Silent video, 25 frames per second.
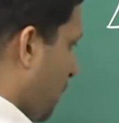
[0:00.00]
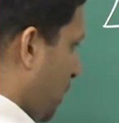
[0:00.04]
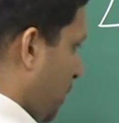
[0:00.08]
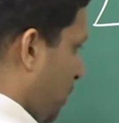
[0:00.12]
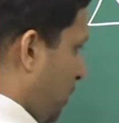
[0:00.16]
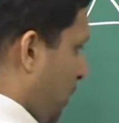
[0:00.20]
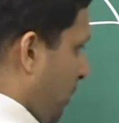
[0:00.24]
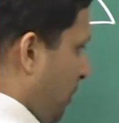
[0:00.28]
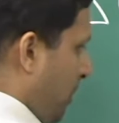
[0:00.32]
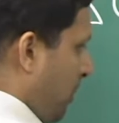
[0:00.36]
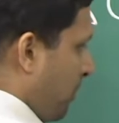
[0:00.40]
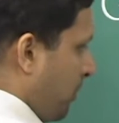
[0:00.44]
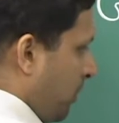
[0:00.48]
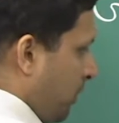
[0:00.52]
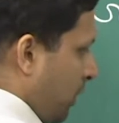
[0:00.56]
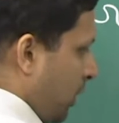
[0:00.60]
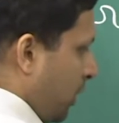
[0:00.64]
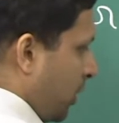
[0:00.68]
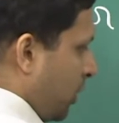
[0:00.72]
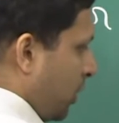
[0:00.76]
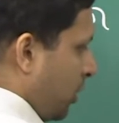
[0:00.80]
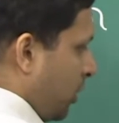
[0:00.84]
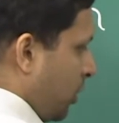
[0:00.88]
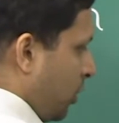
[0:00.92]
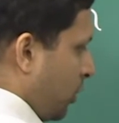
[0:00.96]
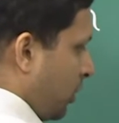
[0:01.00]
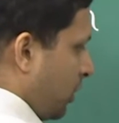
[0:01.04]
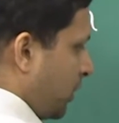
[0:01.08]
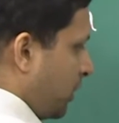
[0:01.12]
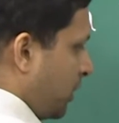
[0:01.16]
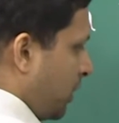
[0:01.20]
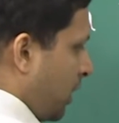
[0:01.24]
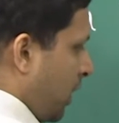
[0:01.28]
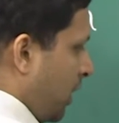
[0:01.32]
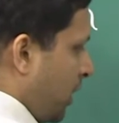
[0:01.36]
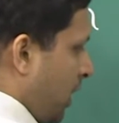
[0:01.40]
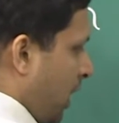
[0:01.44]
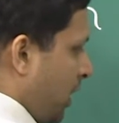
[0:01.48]
remember
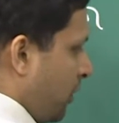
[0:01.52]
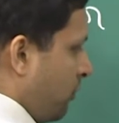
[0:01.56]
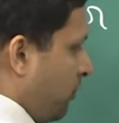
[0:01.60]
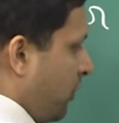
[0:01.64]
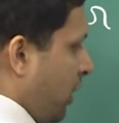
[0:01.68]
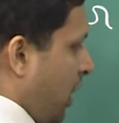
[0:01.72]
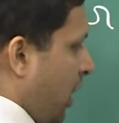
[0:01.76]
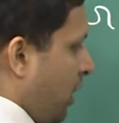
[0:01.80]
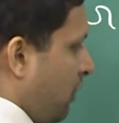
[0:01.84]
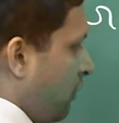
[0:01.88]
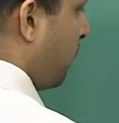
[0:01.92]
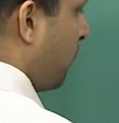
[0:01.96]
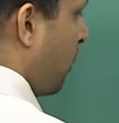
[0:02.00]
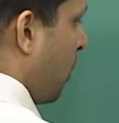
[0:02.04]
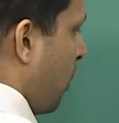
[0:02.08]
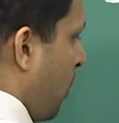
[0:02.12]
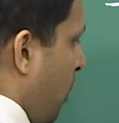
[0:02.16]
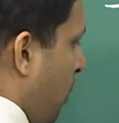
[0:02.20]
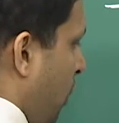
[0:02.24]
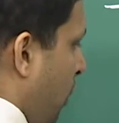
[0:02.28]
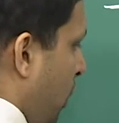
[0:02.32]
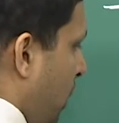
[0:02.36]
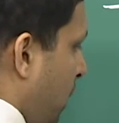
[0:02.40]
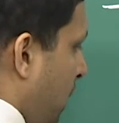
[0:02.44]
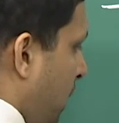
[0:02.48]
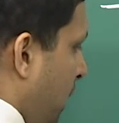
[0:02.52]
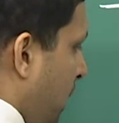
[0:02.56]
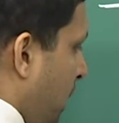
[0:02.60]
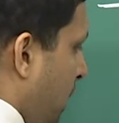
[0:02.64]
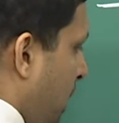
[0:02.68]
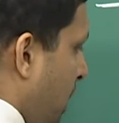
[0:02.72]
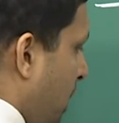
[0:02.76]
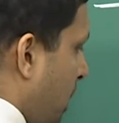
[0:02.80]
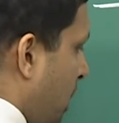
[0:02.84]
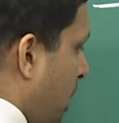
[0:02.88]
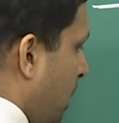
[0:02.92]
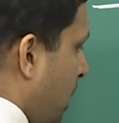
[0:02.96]
see that we have already